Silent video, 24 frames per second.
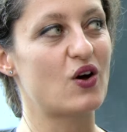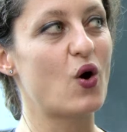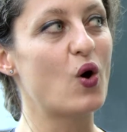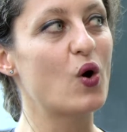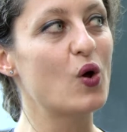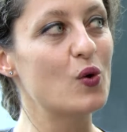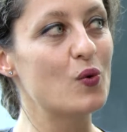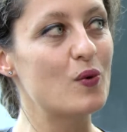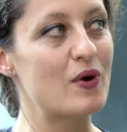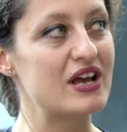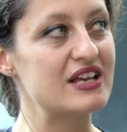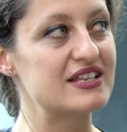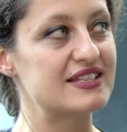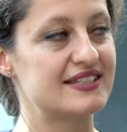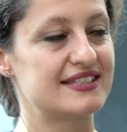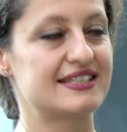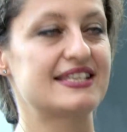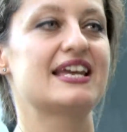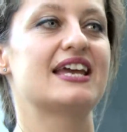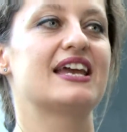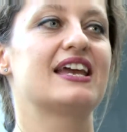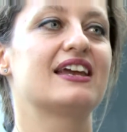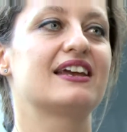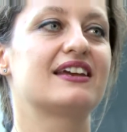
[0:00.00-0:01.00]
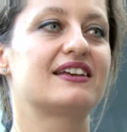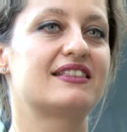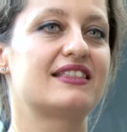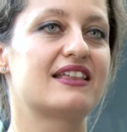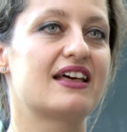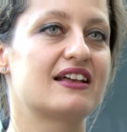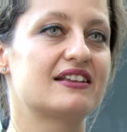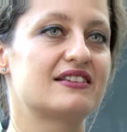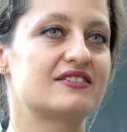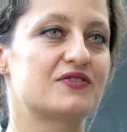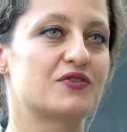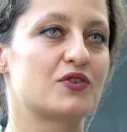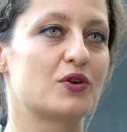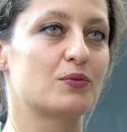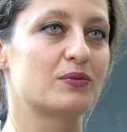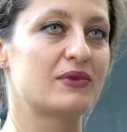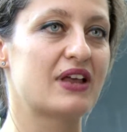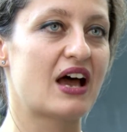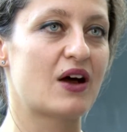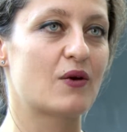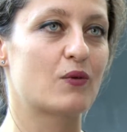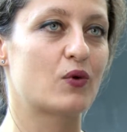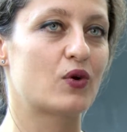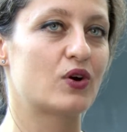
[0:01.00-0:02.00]
Always think that from
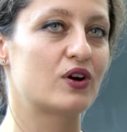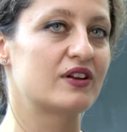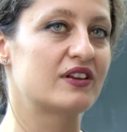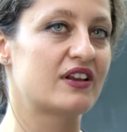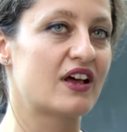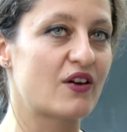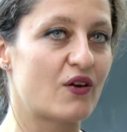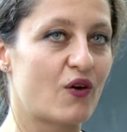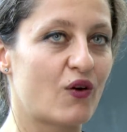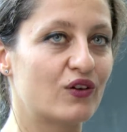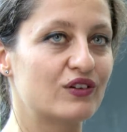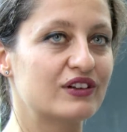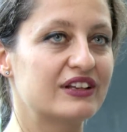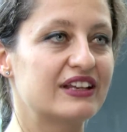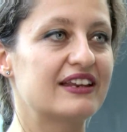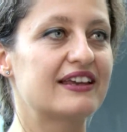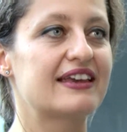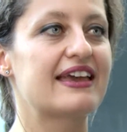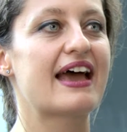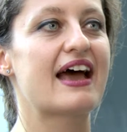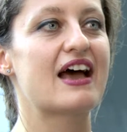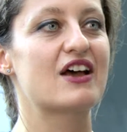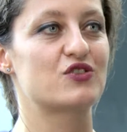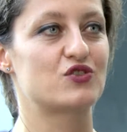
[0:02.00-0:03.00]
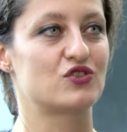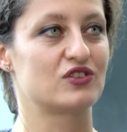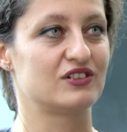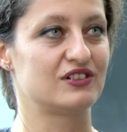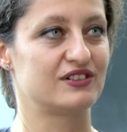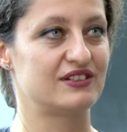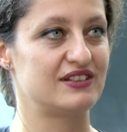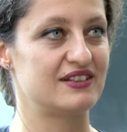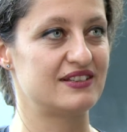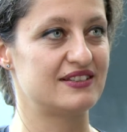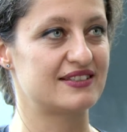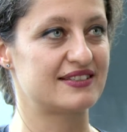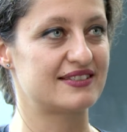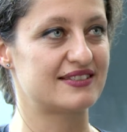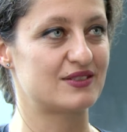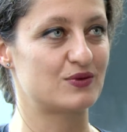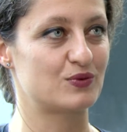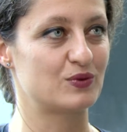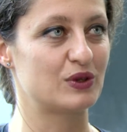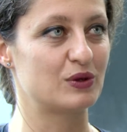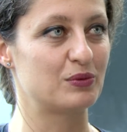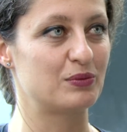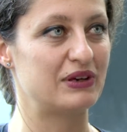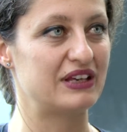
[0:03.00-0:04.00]
that war, not only the casualties
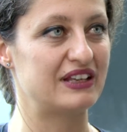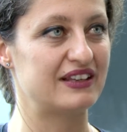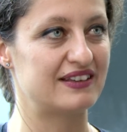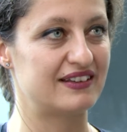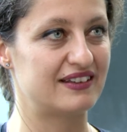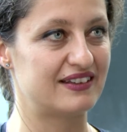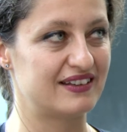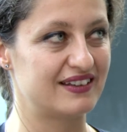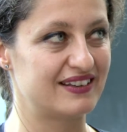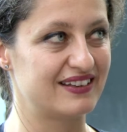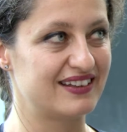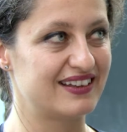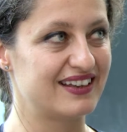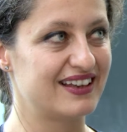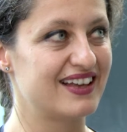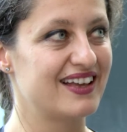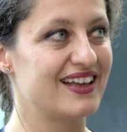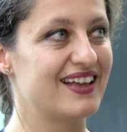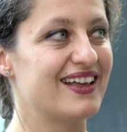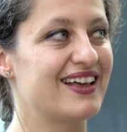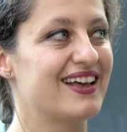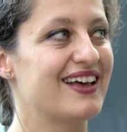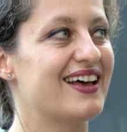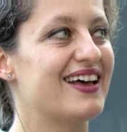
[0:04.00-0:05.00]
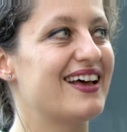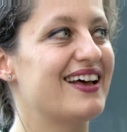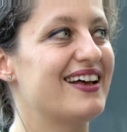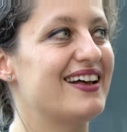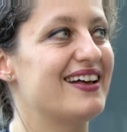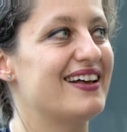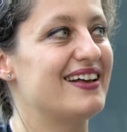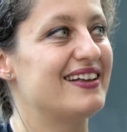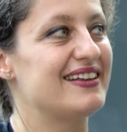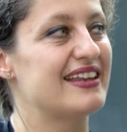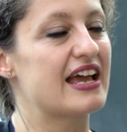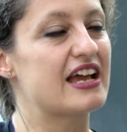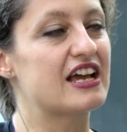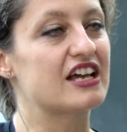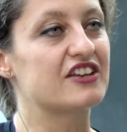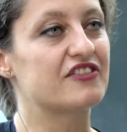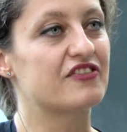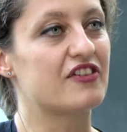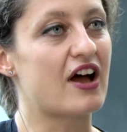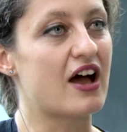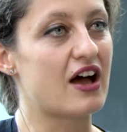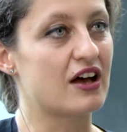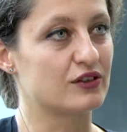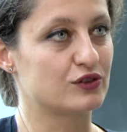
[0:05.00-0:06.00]
will be the
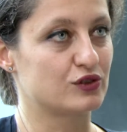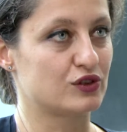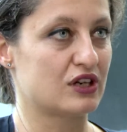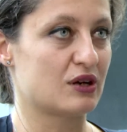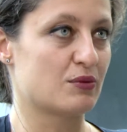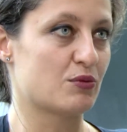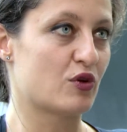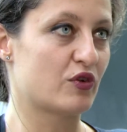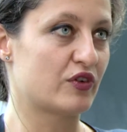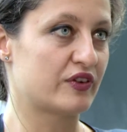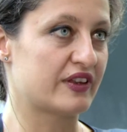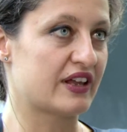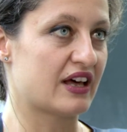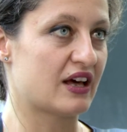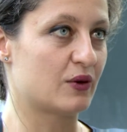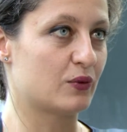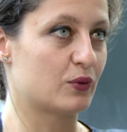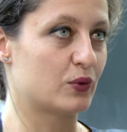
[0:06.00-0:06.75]
negative outcome of that